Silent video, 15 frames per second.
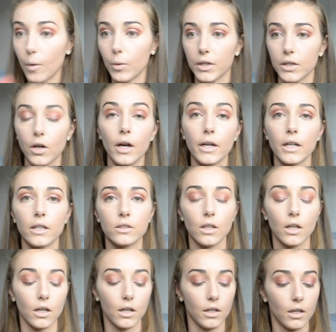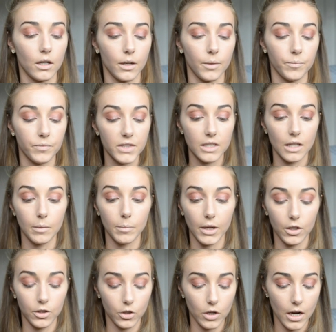I want to go ahead and set my
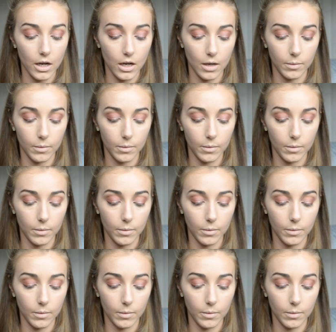under eye.